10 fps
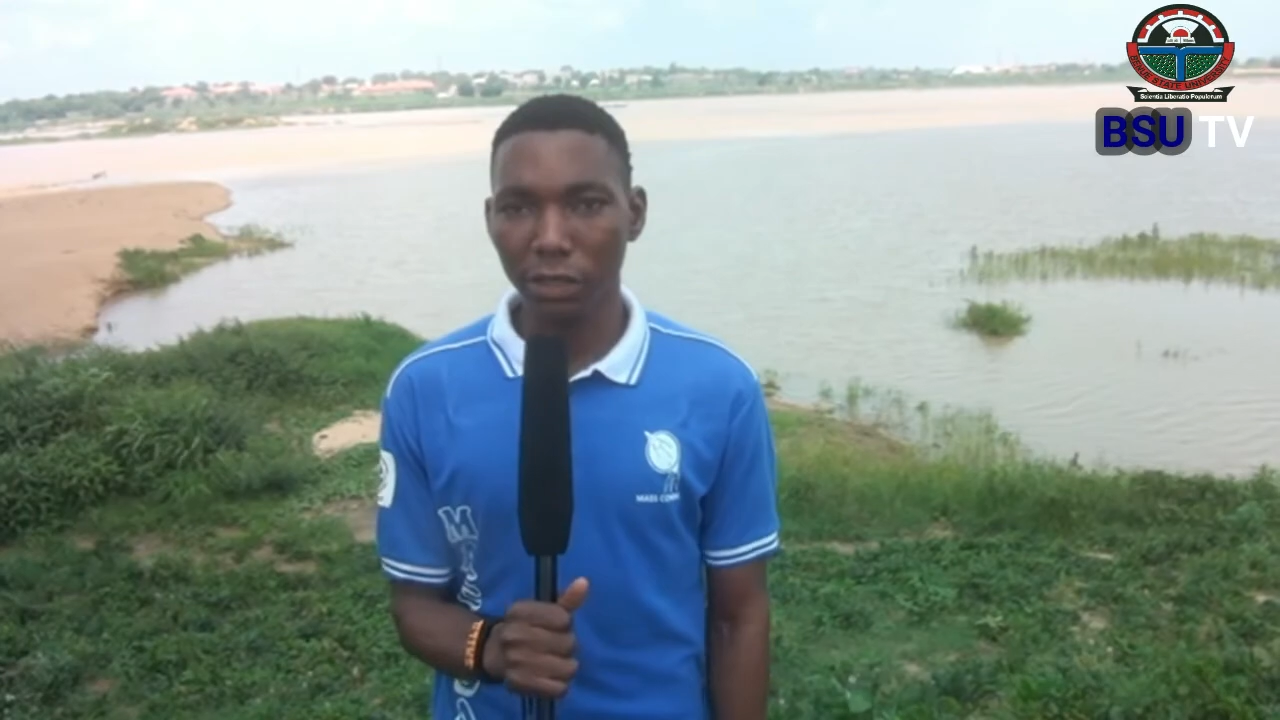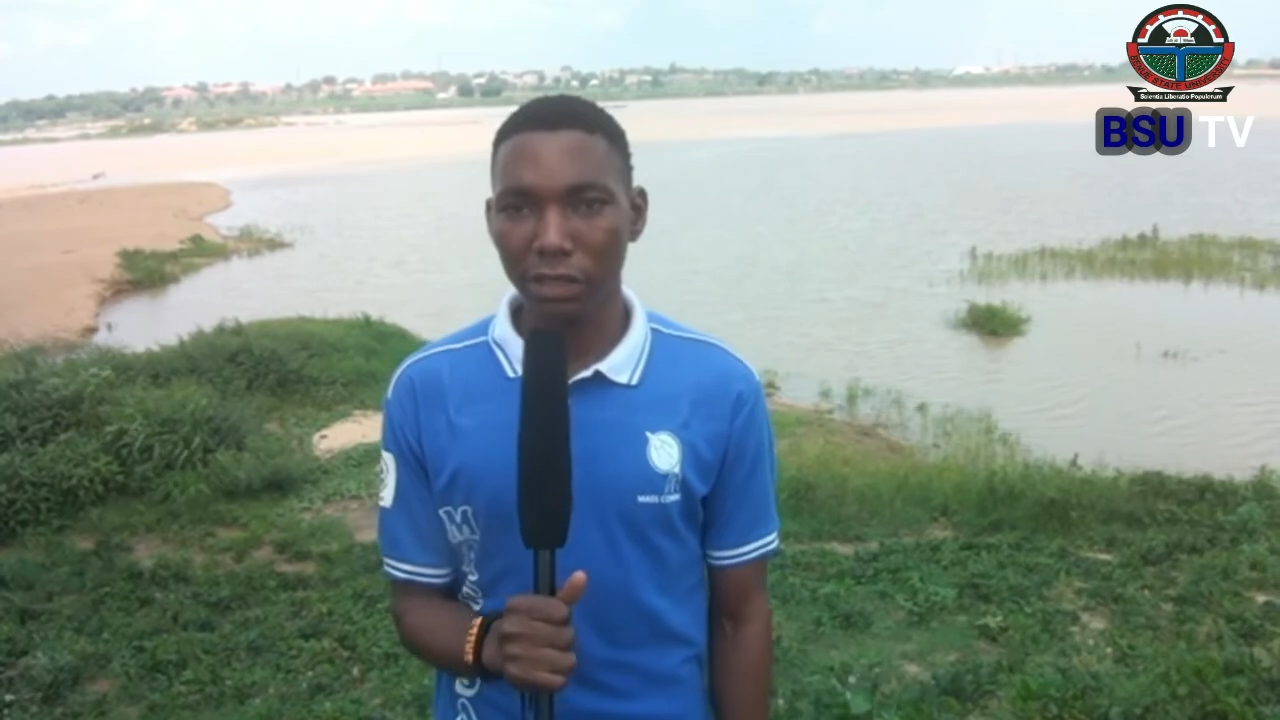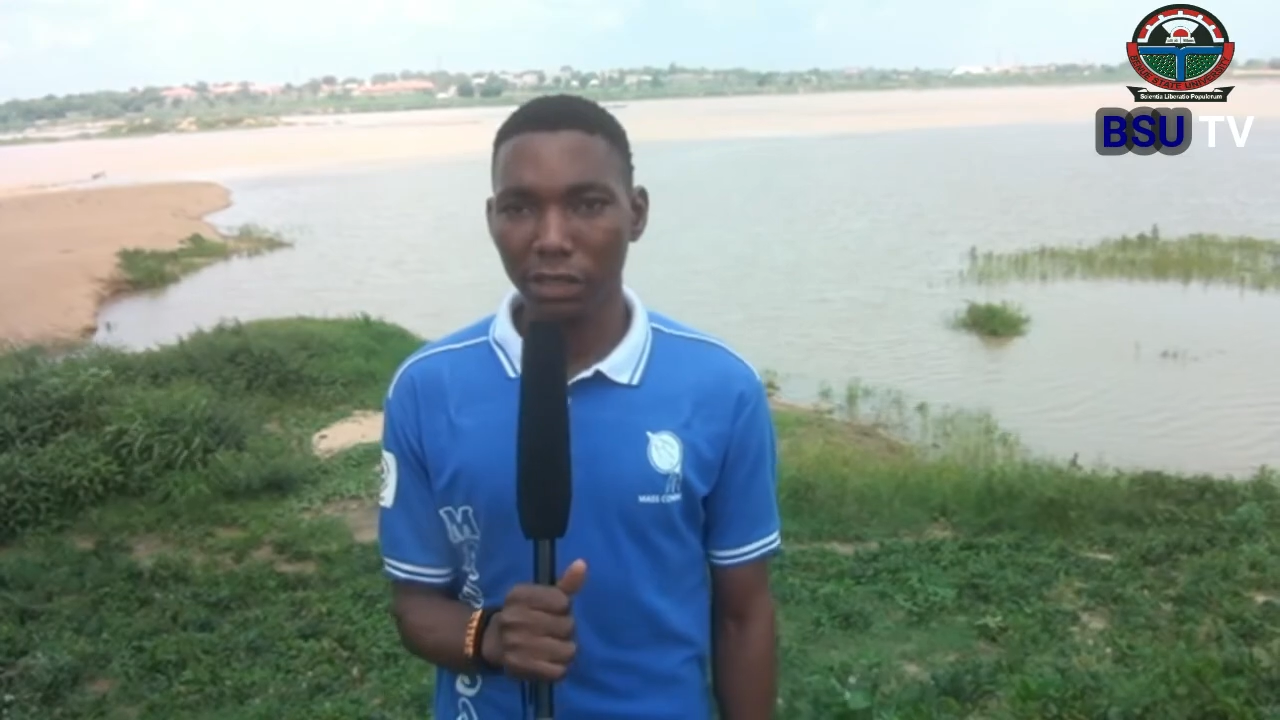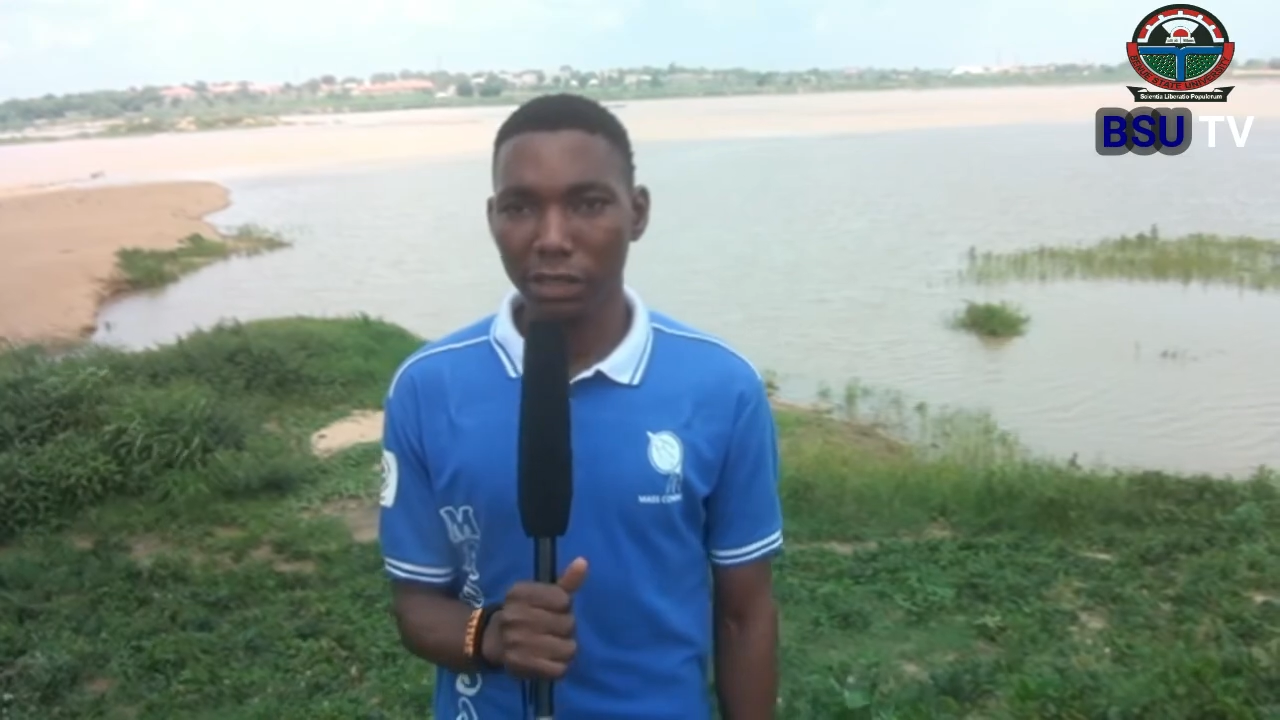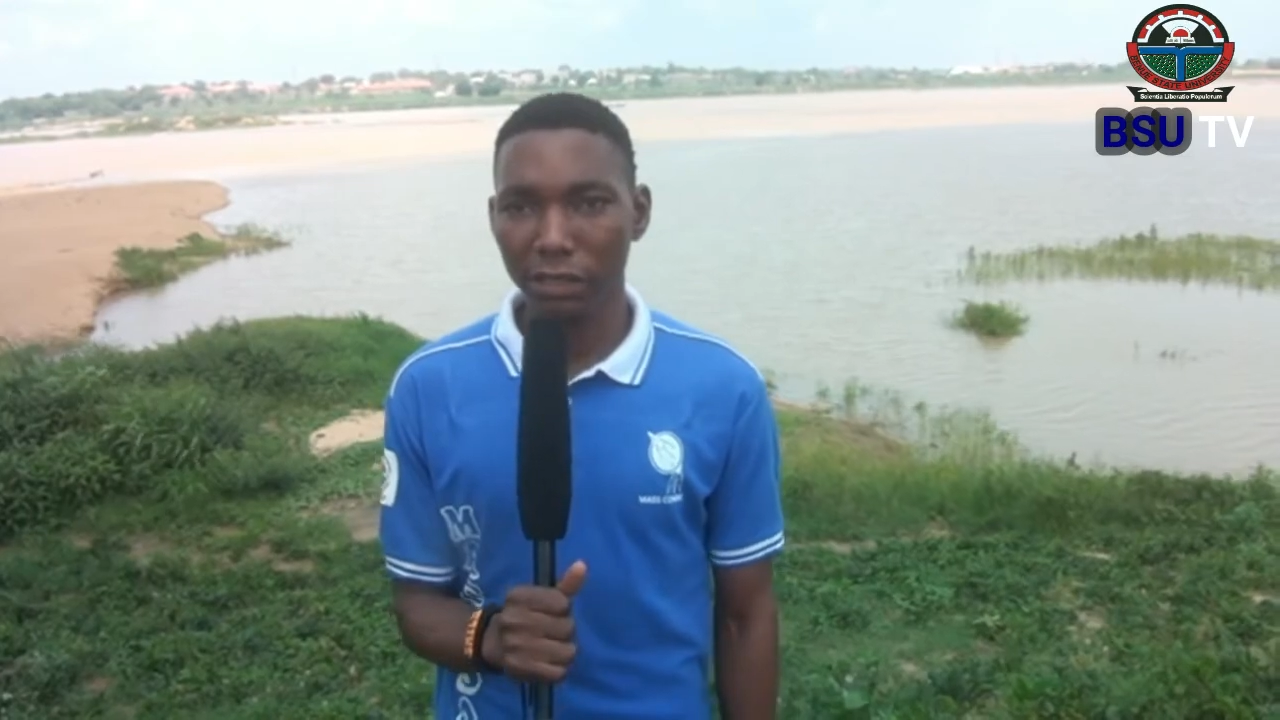
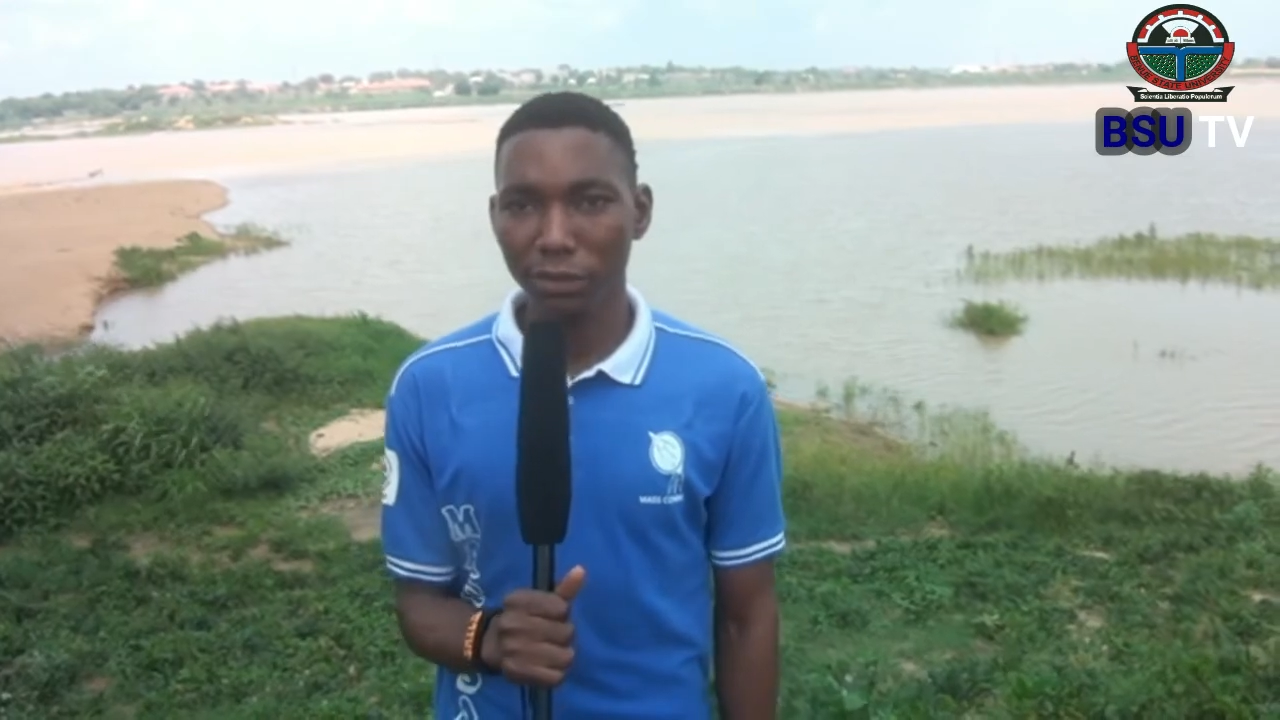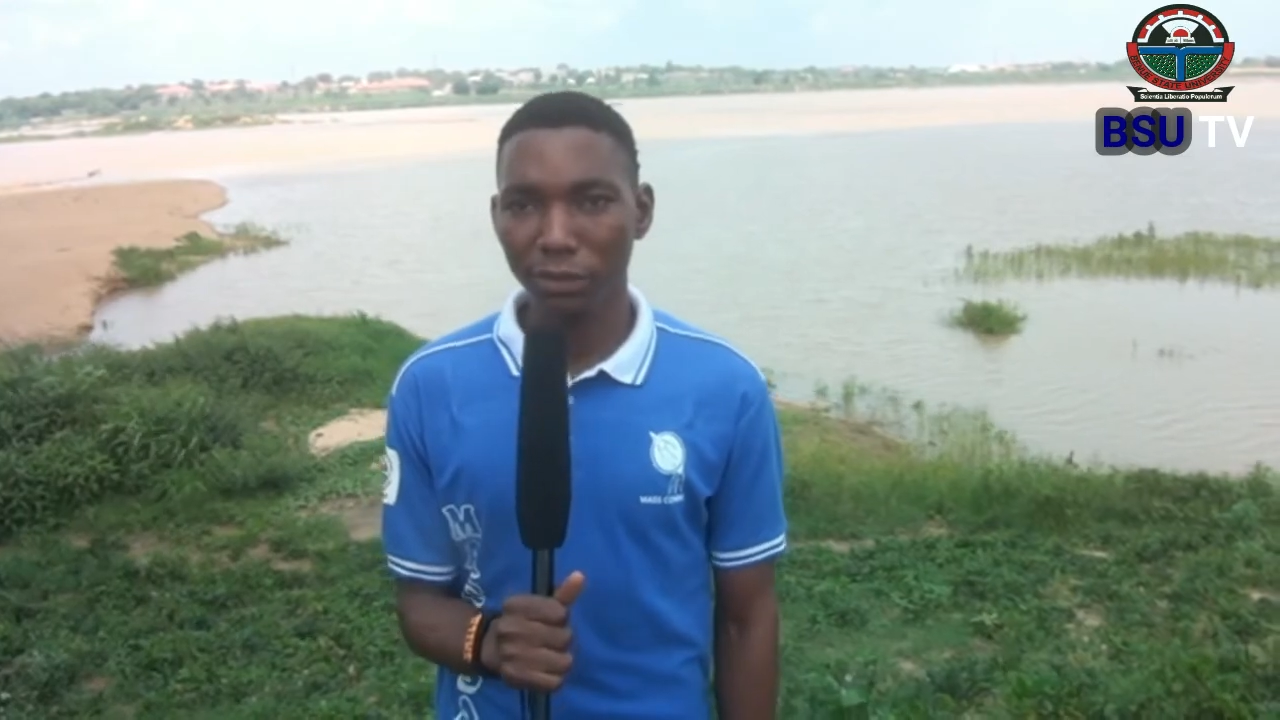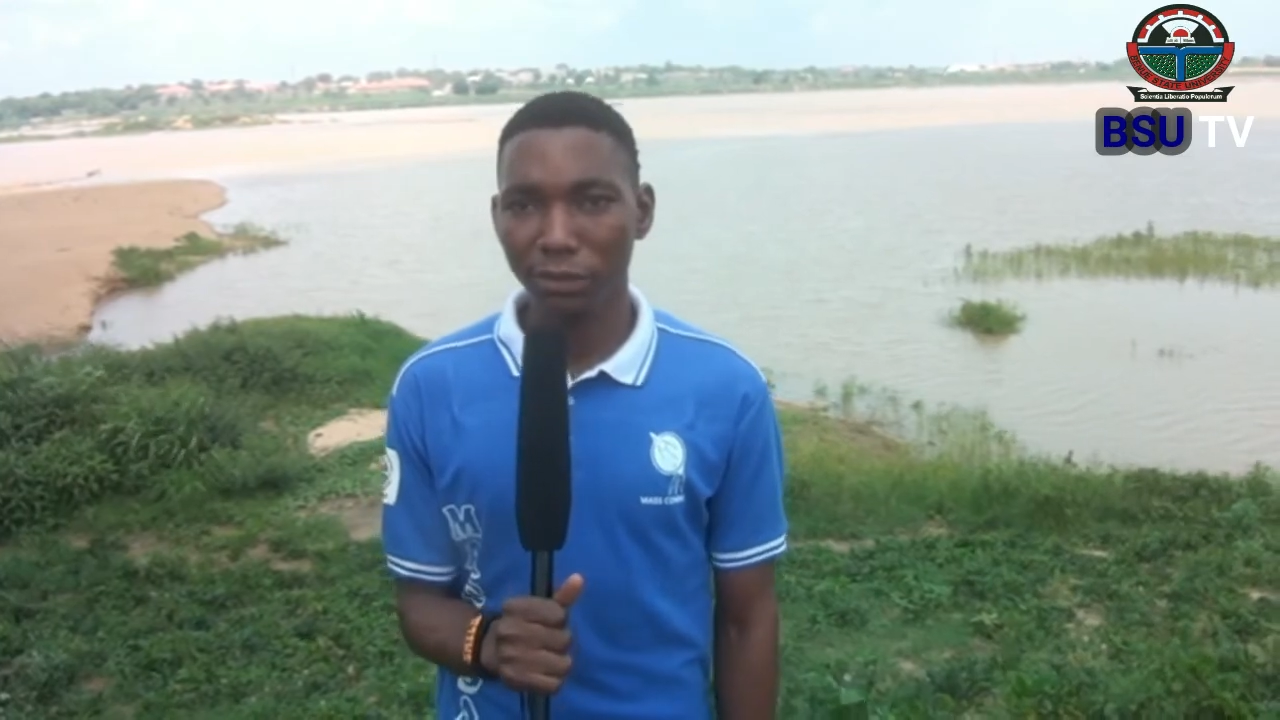justice.